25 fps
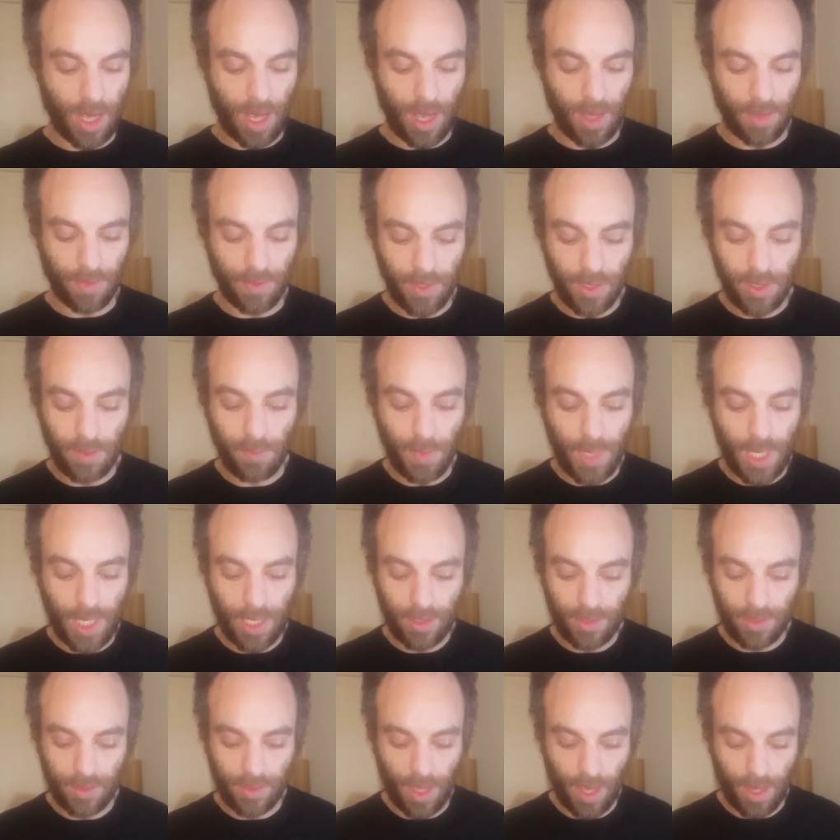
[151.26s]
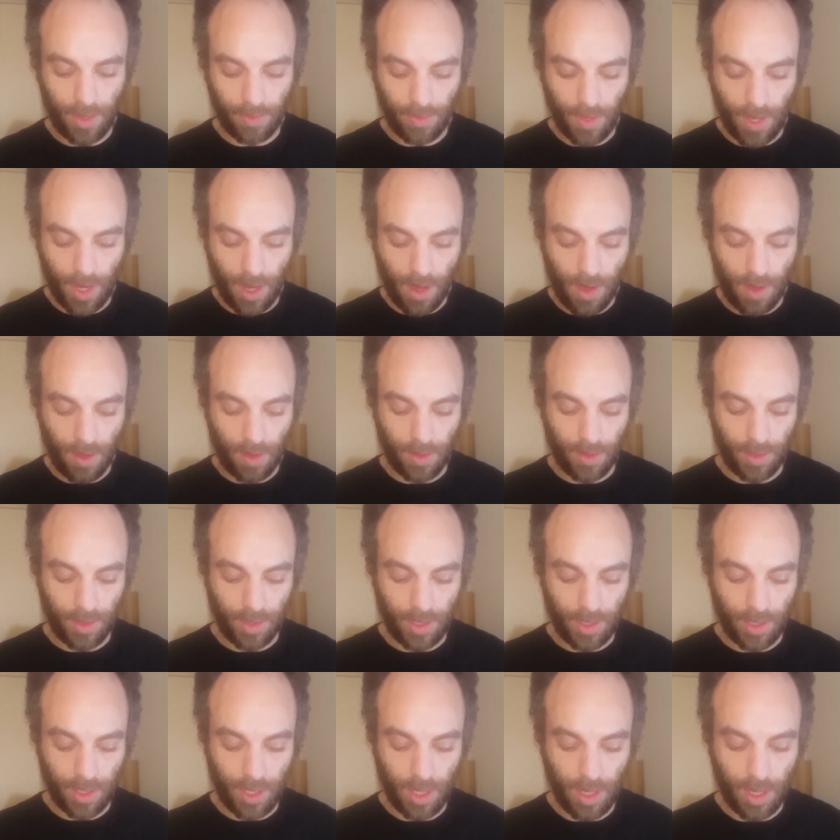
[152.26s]
This means that there
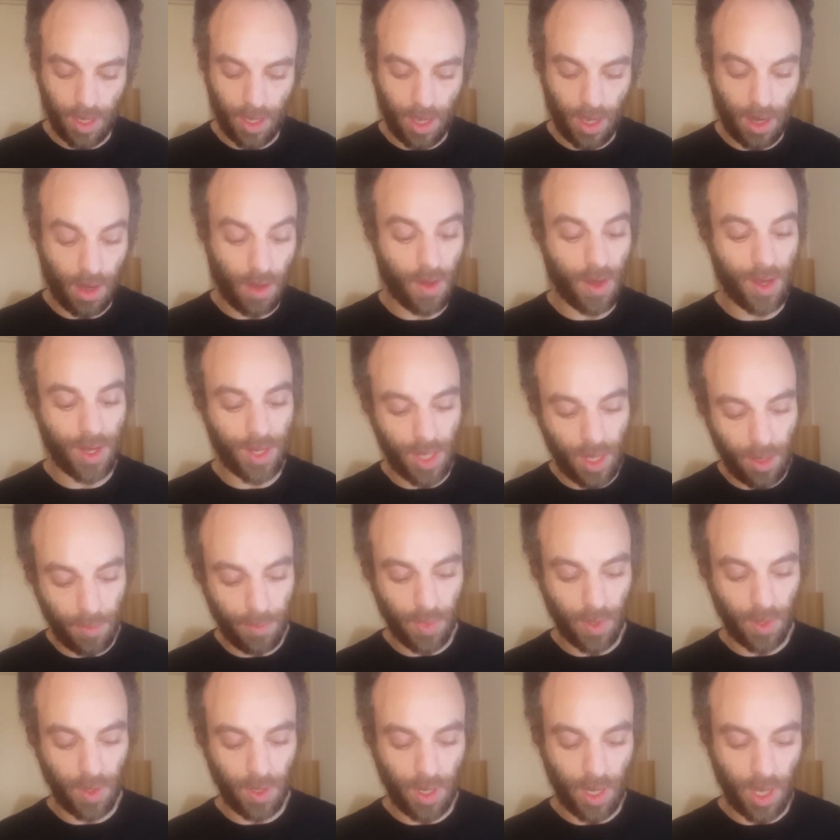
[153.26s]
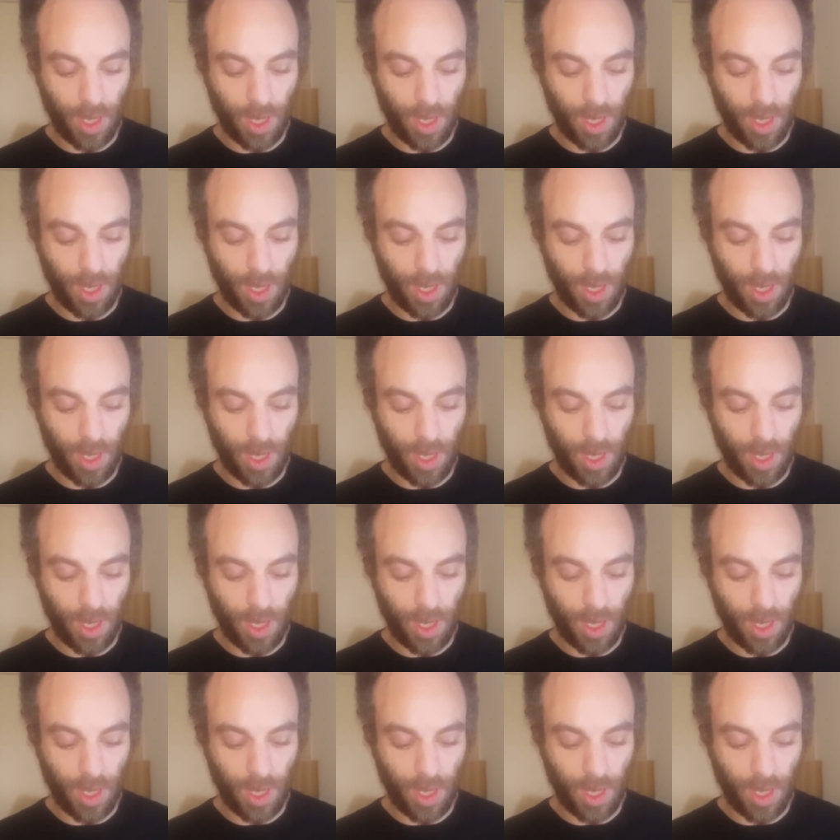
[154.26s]
are a number